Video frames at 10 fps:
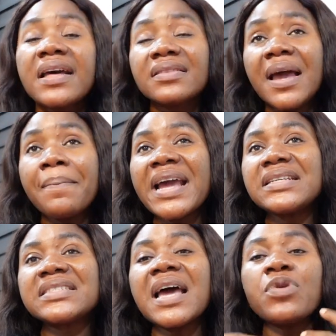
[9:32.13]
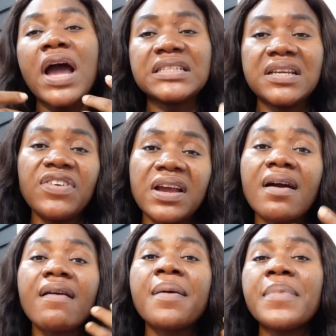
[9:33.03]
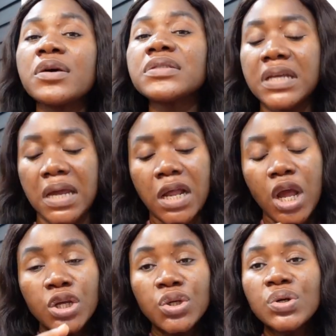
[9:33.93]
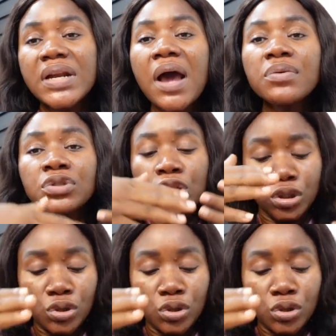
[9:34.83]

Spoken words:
Then by the time you achieve a caramel skin, you now